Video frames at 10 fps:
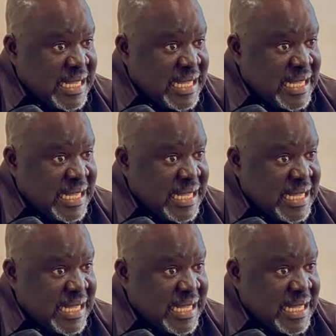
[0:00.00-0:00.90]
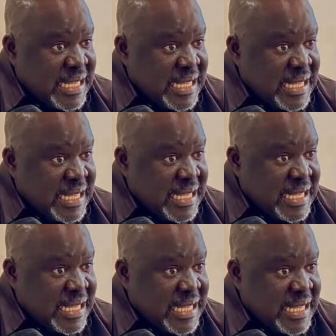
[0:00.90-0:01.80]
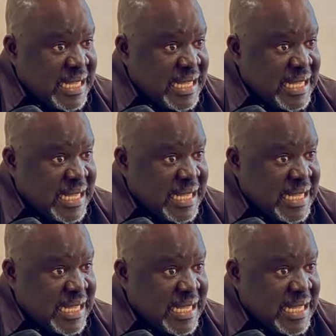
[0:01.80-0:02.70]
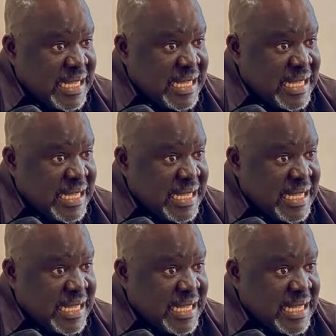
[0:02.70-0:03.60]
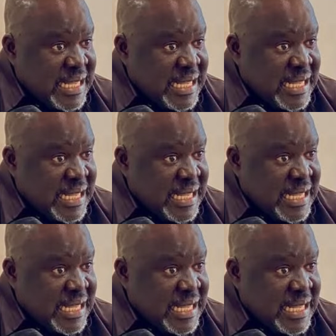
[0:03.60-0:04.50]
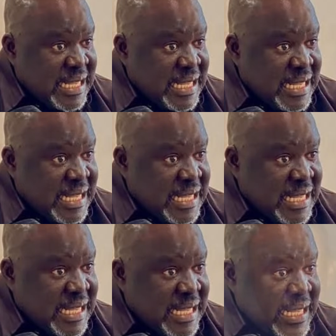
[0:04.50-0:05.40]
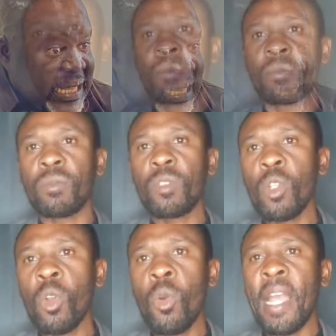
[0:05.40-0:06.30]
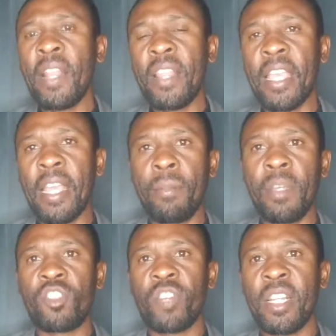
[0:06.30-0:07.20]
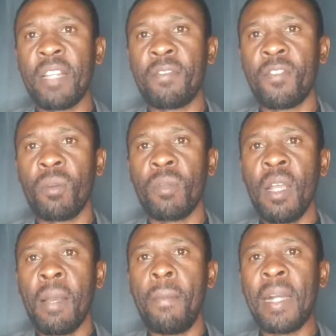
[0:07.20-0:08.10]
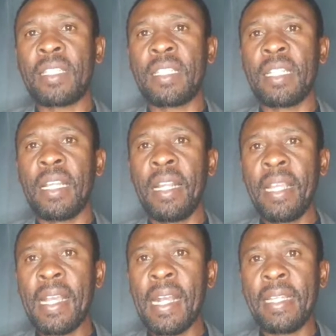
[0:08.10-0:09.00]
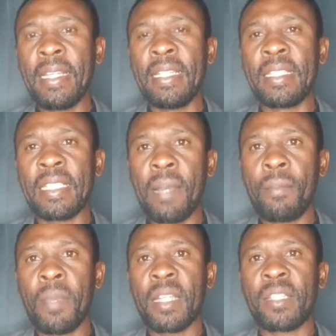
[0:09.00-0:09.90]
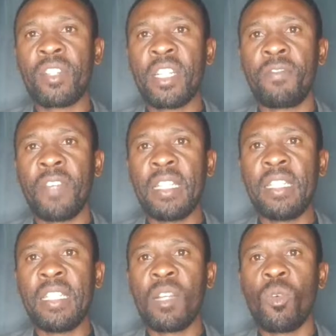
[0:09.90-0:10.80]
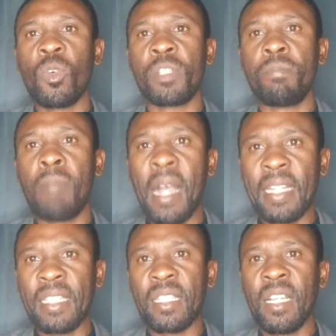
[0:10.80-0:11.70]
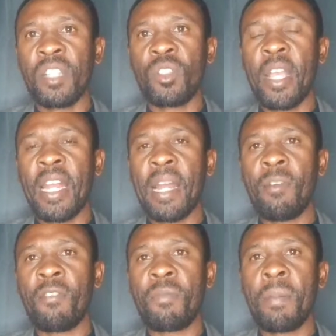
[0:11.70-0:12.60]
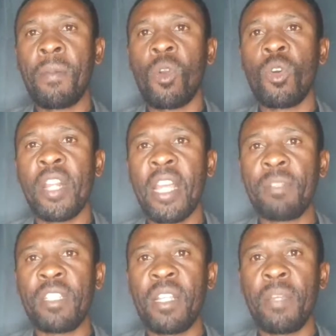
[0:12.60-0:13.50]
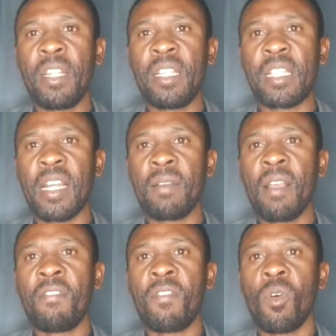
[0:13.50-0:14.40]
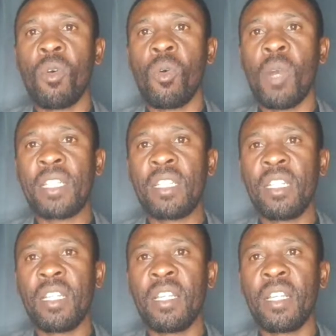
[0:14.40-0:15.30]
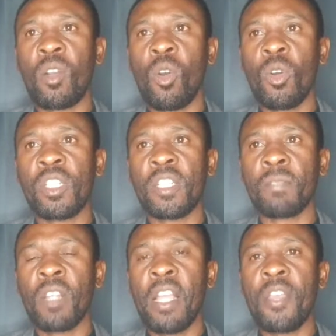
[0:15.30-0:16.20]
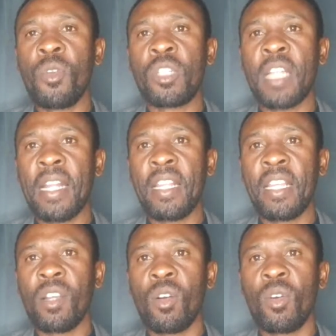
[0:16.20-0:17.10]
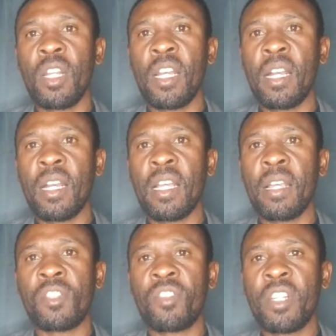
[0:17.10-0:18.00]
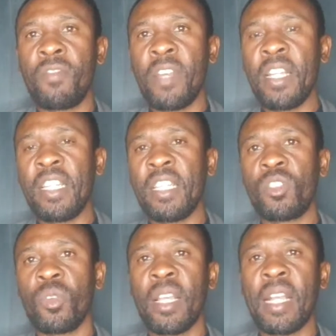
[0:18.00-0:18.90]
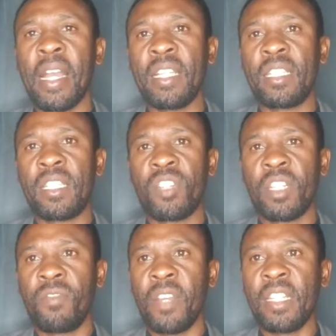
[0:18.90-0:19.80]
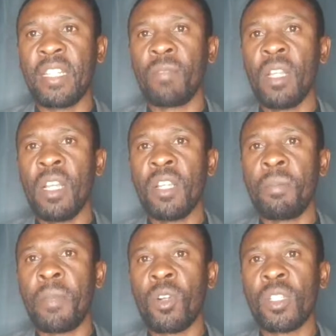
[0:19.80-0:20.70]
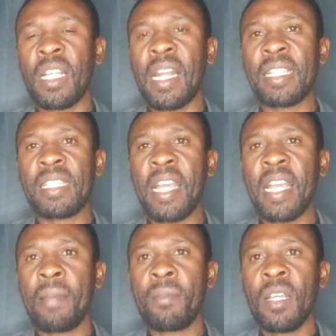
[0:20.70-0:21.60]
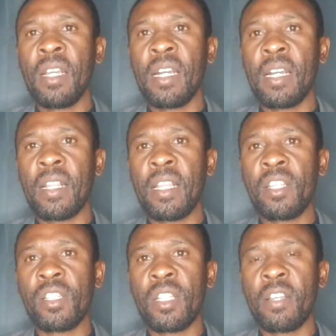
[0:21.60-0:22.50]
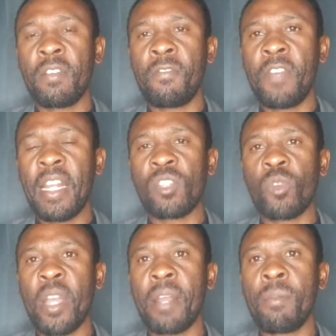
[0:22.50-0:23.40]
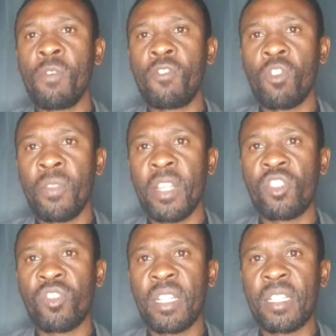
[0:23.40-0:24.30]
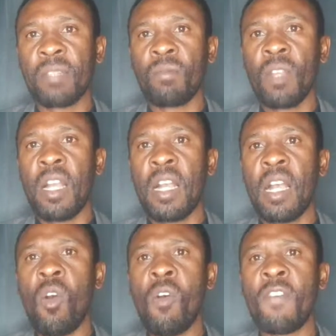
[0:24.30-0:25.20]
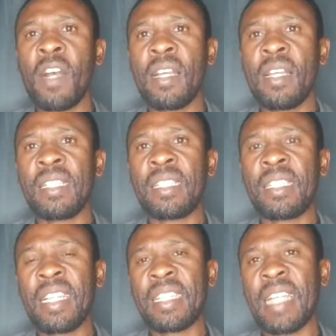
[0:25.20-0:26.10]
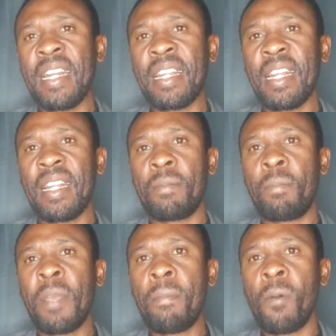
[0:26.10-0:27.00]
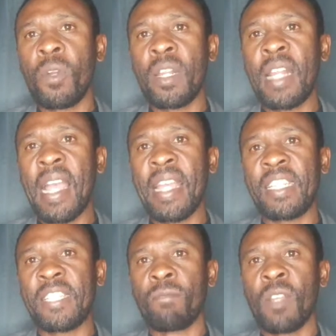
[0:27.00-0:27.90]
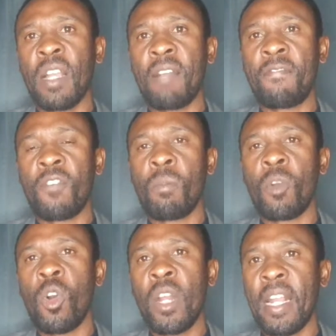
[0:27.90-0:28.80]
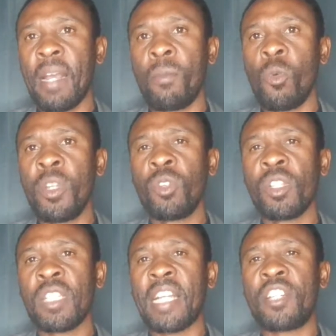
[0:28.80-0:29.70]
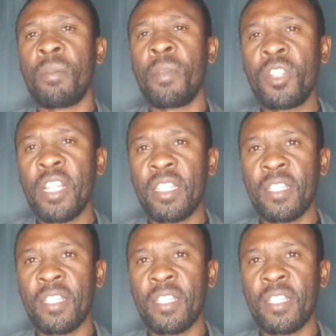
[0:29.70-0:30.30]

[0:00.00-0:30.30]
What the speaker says: upon just hearing that message, they went into the street, started demarcating where they can be trading from. But legally in Zambia, street vending was banned. So a number of people condemned the minister for what he called a U-turning on street vending to encourage street vending. Because the last time the vendors were removed from the streets, over 600 people died from cholera, which was attributed